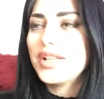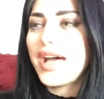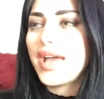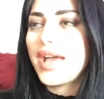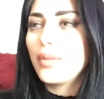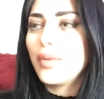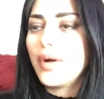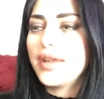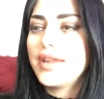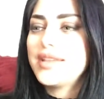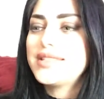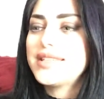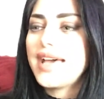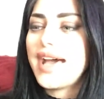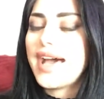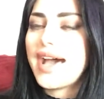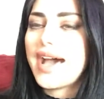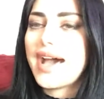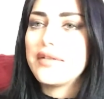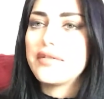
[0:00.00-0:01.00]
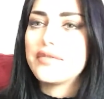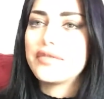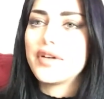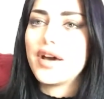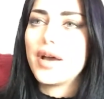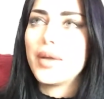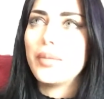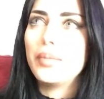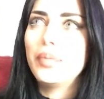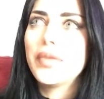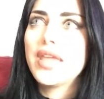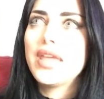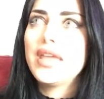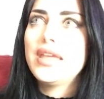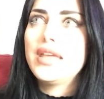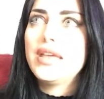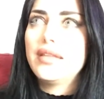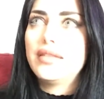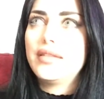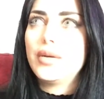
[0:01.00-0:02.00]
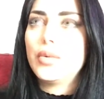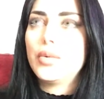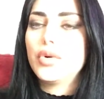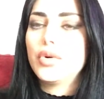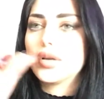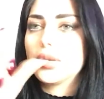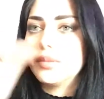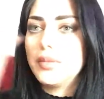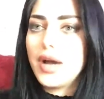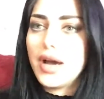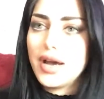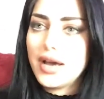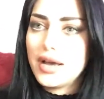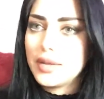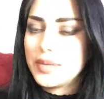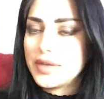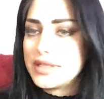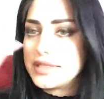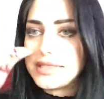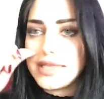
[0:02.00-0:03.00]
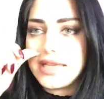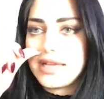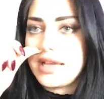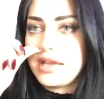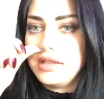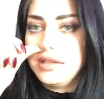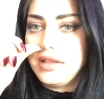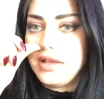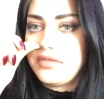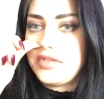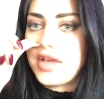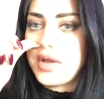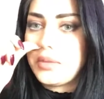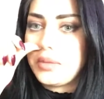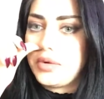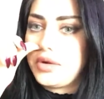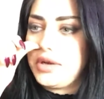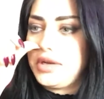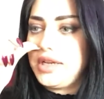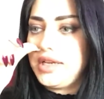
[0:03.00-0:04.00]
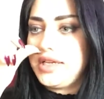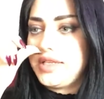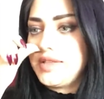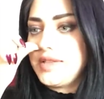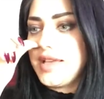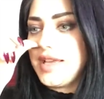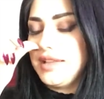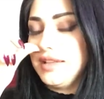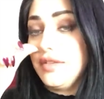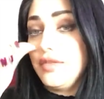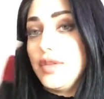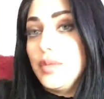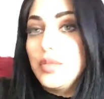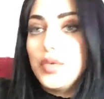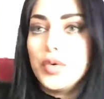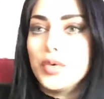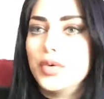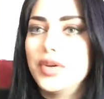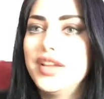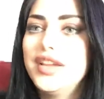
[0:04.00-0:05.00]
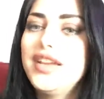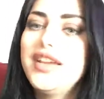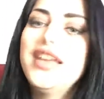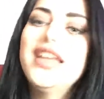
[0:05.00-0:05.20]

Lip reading: I wanted to have the word mah because I love that word, and I love the moon.